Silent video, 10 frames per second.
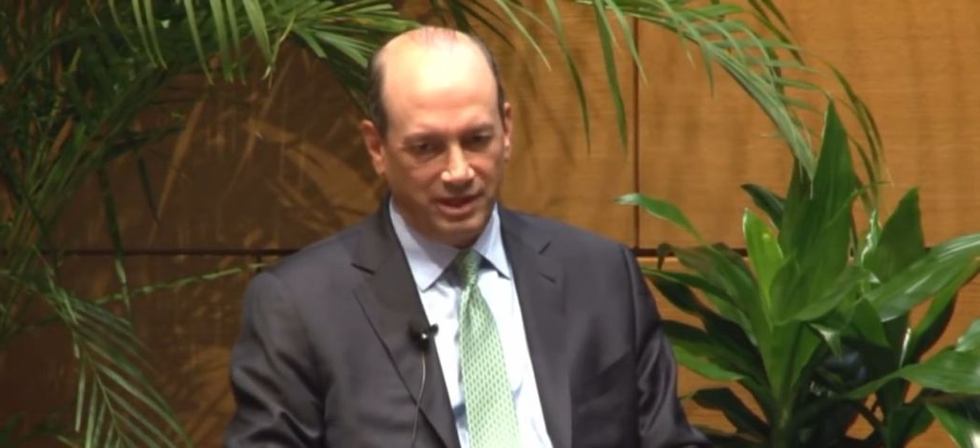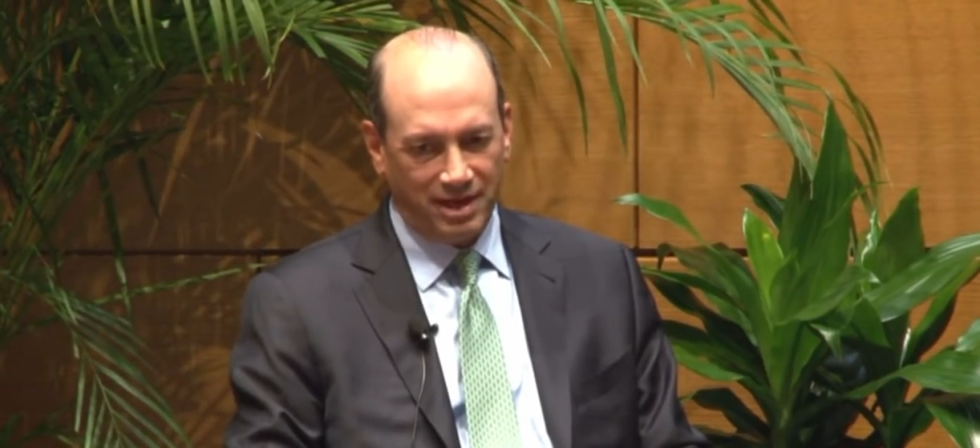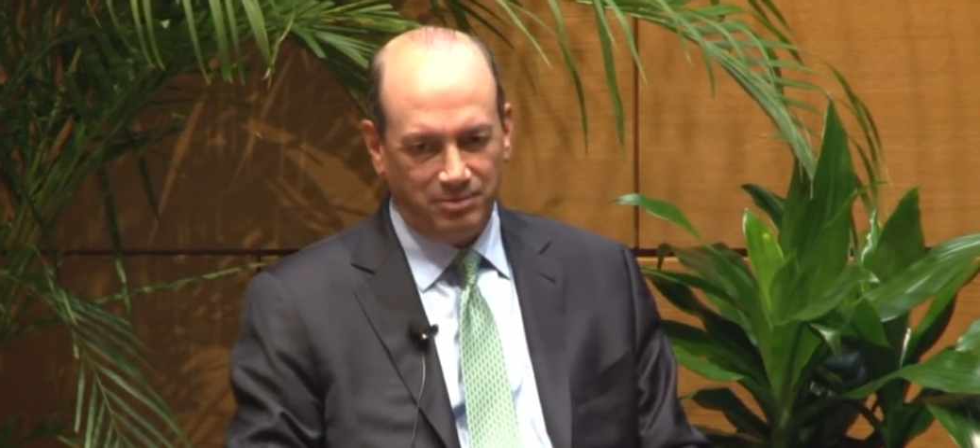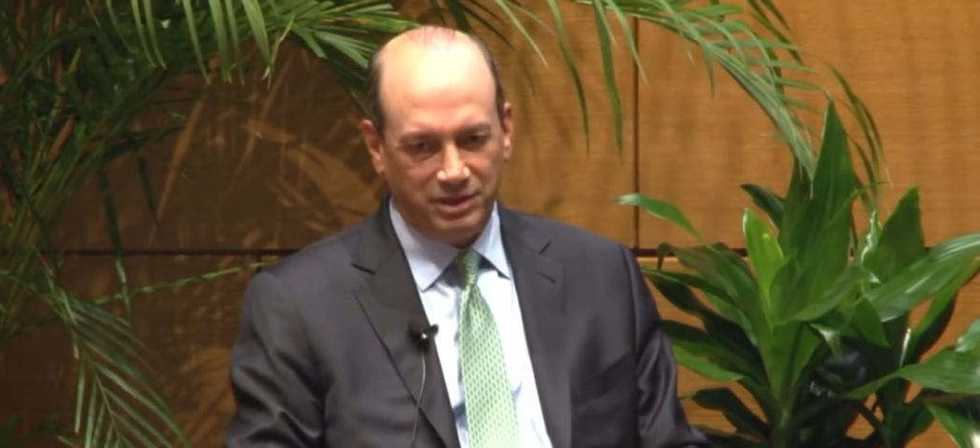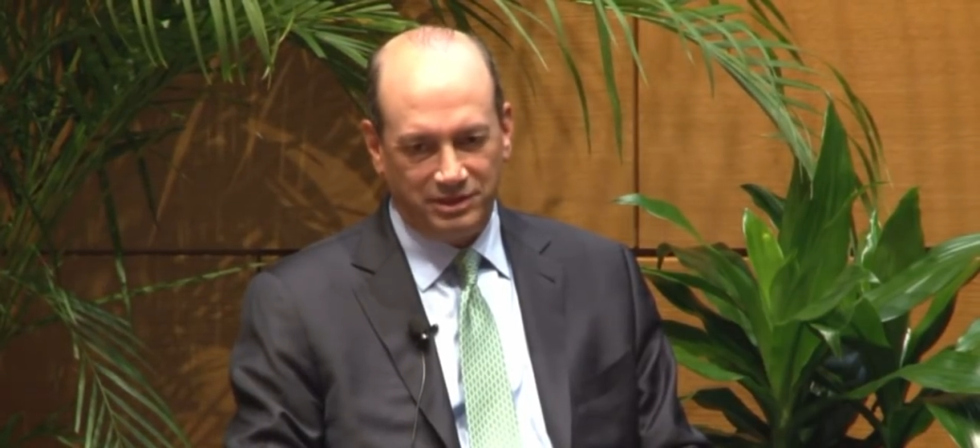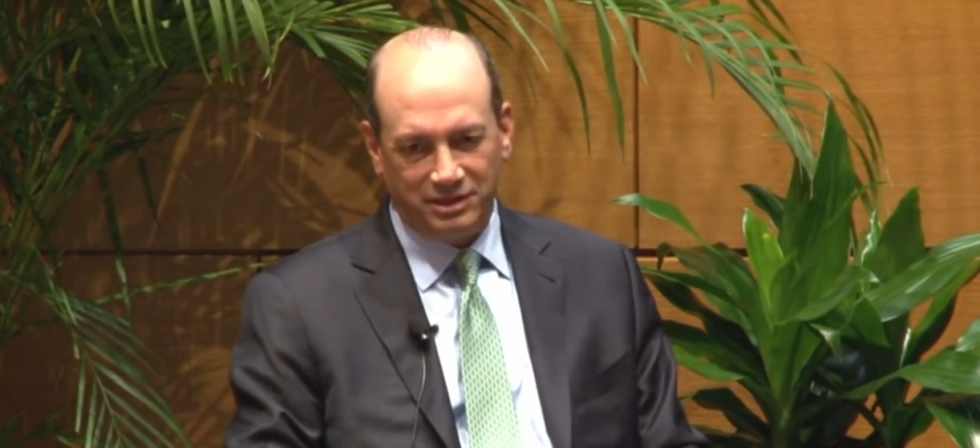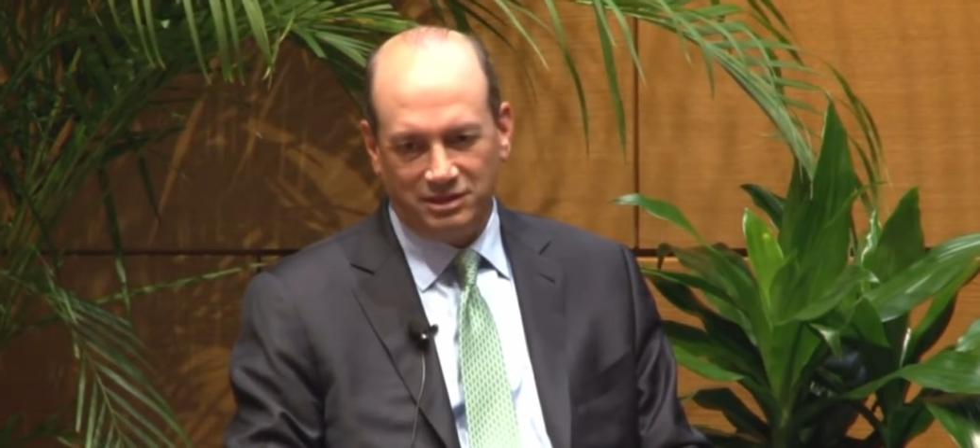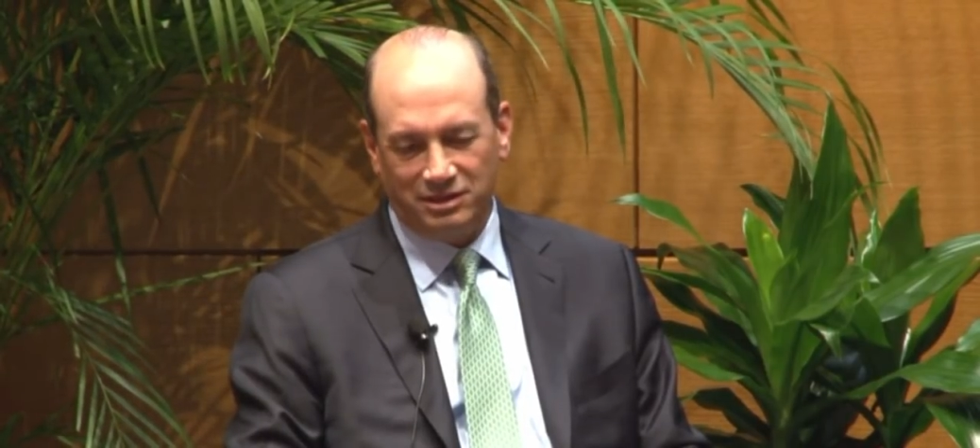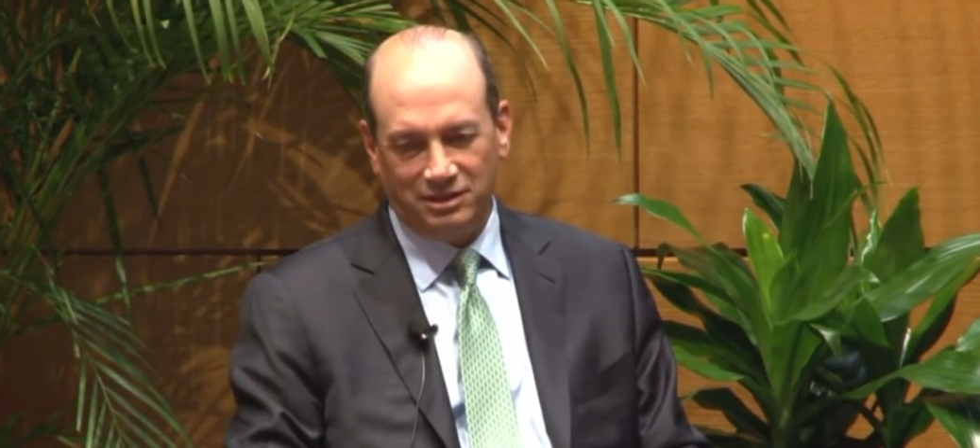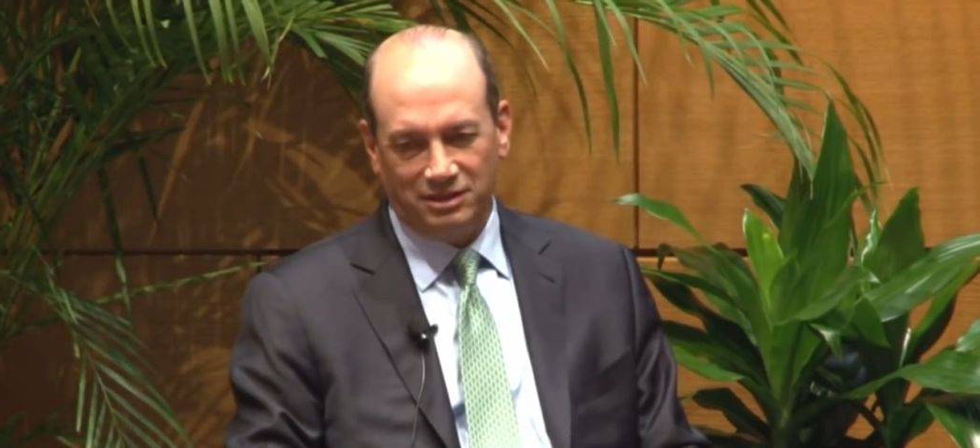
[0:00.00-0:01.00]
in that
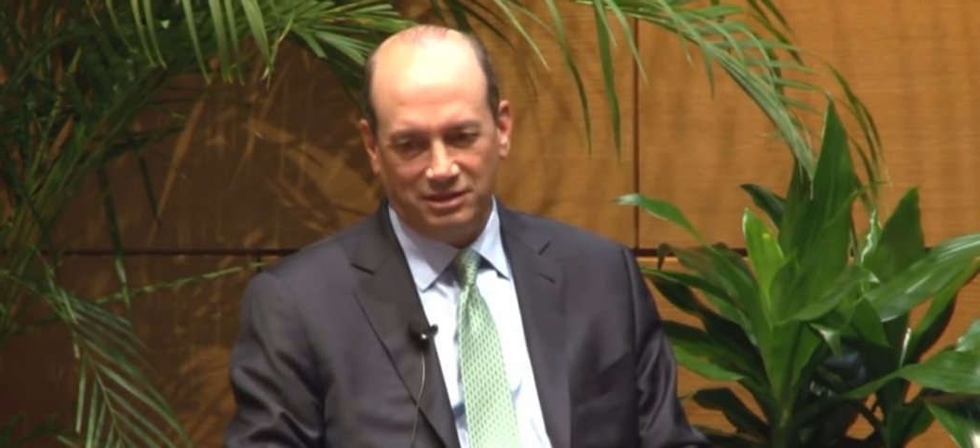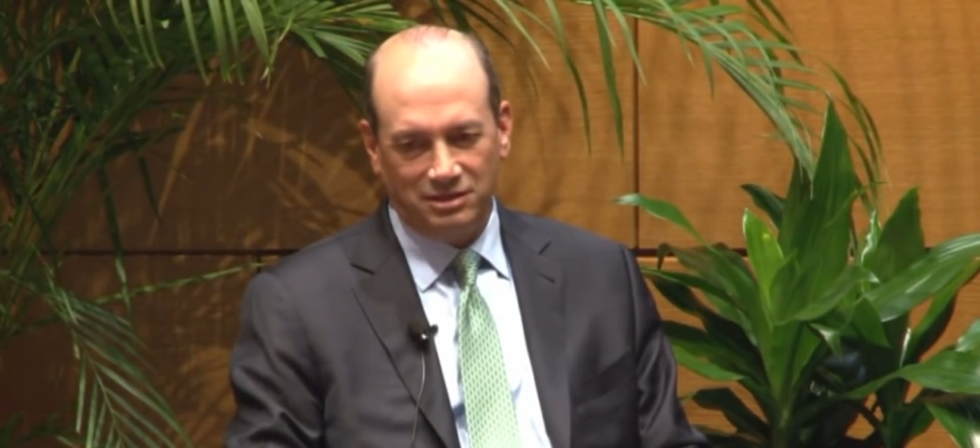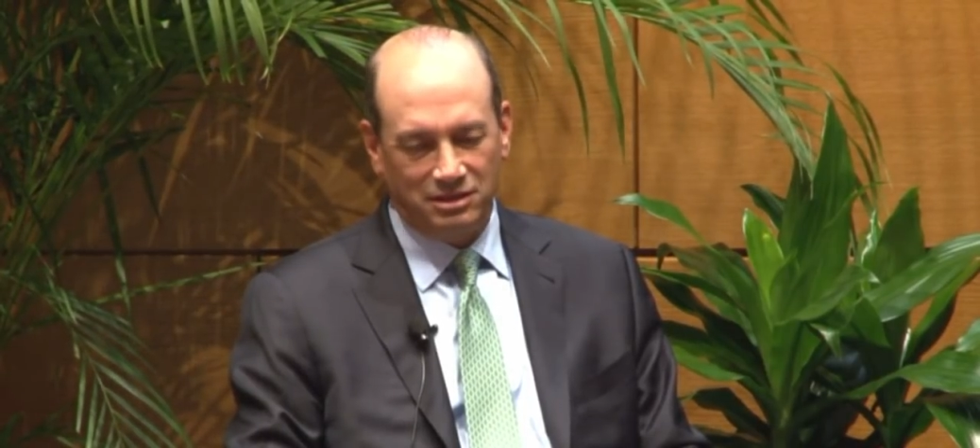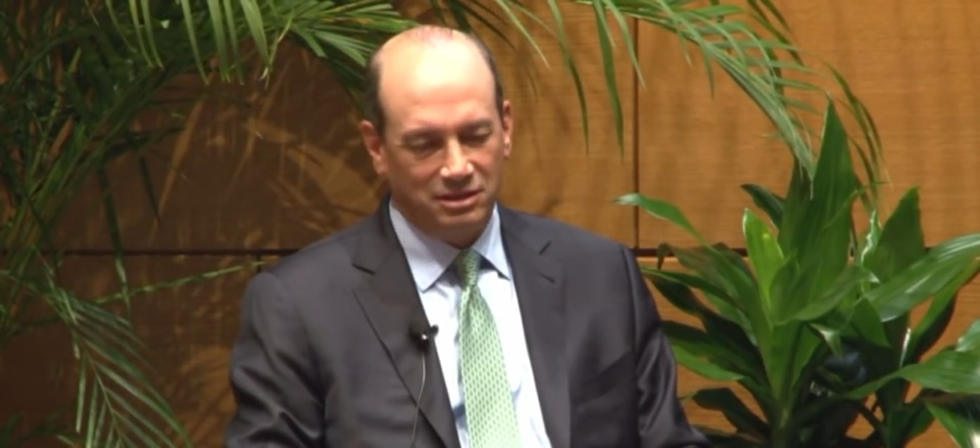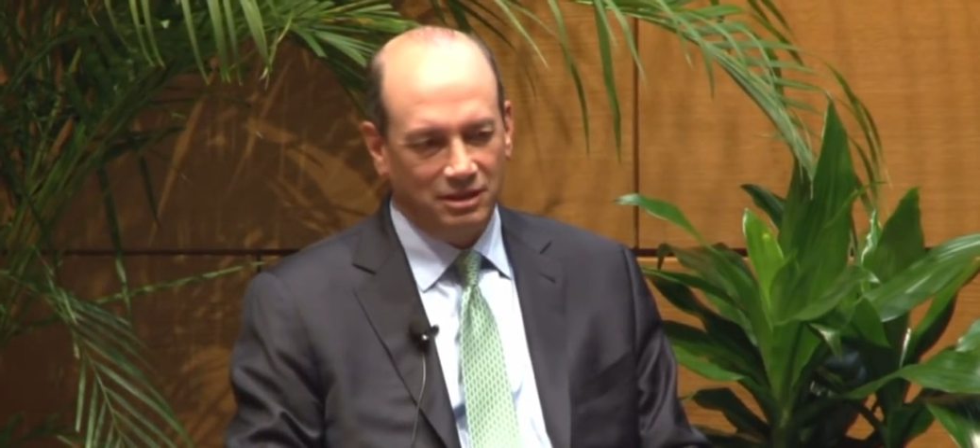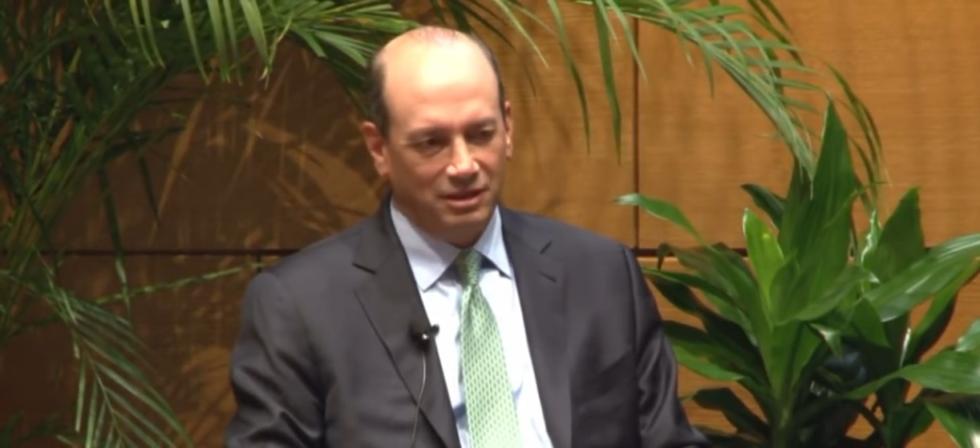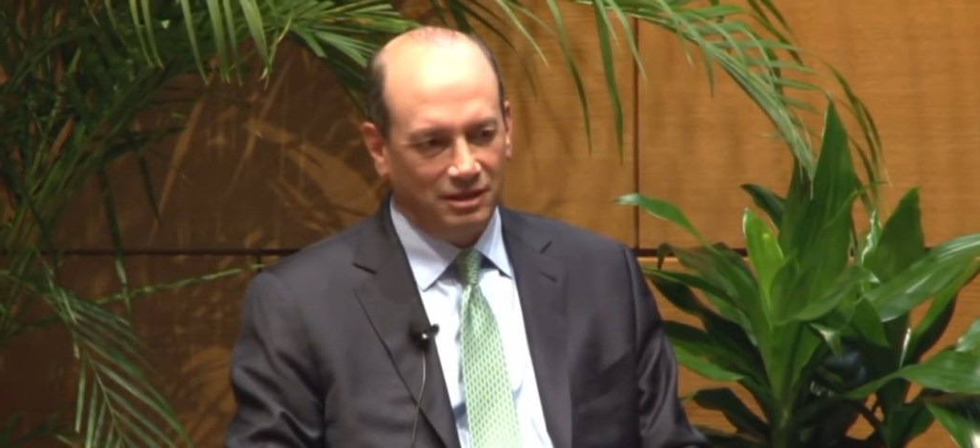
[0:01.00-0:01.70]
business is,